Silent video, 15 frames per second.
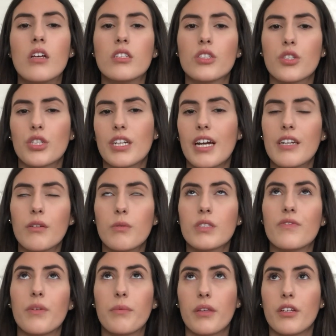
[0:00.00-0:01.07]
so she kind of was
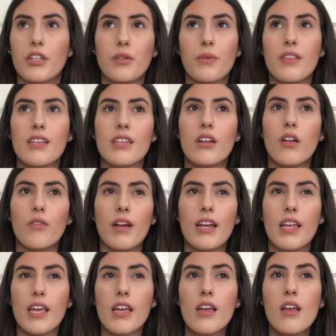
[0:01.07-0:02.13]
familiar with it
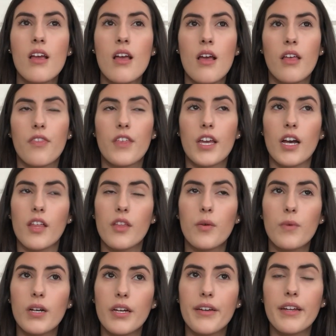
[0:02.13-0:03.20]
already. The other
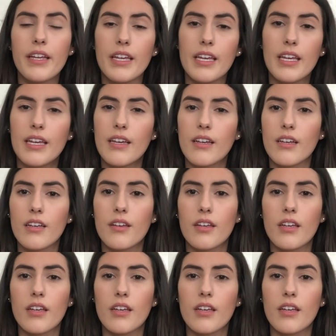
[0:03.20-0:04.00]
one, I